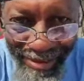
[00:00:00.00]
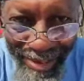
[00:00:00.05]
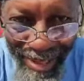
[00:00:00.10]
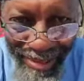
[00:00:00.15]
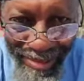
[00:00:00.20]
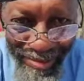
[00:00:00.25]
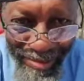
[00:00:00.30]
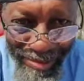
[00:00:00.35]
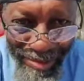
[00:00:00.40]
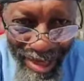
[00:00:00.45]

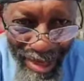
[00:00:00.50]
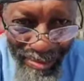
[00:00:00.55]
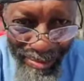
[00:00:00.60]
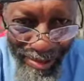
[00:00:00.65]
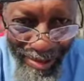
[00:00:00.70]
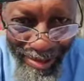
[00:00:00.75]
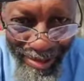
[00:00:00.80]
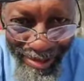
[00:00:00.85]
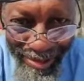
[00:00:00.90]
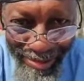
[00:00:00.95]
That's what's
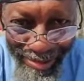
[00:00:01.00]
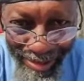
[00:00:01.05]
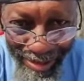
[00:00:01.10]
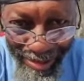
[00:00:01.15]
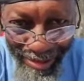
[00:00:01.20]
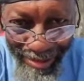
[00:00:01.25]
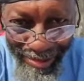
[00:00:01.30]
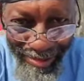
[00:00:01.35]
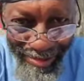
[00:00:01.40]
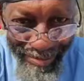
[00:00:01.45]
happening these
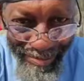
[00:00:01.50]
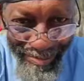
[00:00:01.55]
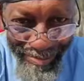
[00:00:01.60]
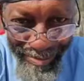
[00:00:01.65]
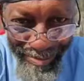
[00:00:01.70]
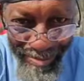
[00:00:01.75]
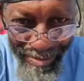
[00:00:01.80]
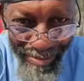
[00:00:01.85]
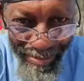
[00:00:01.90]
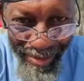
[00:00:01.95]
days.
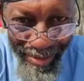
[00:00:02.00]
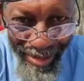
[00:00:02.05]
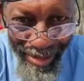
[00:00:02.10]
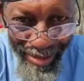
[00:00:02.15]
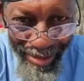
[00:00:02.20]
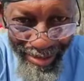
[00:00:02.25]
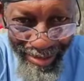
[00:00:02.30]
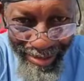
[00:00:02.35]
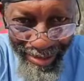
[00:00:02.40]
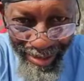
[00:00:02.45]

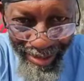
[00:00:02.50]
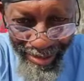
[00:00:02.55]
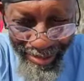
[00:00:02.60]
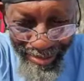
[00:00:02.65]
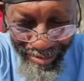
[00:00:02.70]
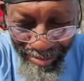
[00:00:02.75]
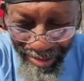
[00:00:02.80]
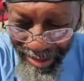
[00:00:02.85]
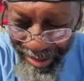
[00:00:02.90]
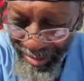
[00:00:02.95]
See,
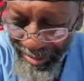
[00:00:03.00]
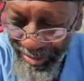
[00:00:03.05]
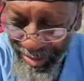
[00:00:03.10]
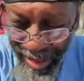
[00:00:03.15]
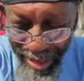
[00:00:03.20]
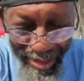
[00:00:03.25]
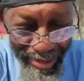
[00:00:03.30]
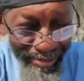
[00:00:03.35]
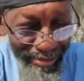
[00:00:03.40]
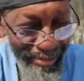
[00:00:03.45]
the reason
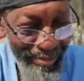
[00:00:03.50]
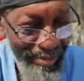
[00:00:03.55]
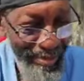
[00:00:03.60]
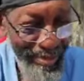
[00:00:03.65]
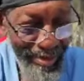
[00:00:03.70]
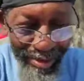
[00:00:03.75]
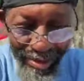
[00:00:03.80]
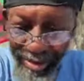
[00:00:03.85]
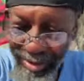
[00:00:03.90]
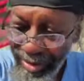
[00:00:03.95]
why
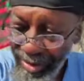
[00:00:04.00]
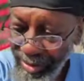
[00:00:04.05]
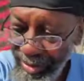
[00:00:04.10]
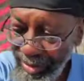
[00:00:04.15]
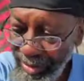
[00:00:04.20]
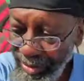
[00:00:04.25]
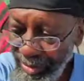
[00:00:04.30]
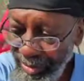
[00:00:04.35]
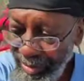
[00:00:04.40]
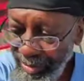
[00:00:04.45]

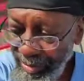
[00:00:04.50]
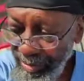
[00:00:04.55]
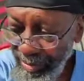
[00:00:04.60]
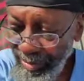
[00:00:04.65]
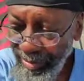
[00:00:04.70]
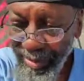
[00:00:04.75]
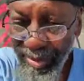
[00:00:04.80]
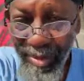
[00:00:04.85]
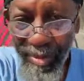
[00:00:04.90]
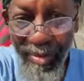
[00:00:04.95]

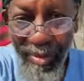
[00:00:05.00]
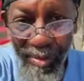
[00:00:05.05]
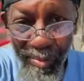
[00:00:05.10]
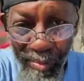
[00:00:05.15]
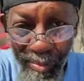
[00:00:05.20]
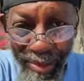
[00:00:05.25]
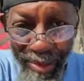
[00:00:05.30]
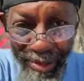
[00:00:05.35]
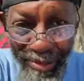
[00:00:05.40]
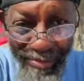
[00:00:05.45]
you're going
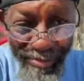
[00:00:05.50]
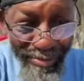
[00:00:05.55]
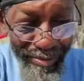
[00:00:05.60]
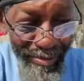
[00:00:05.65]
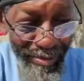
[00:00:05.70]
to win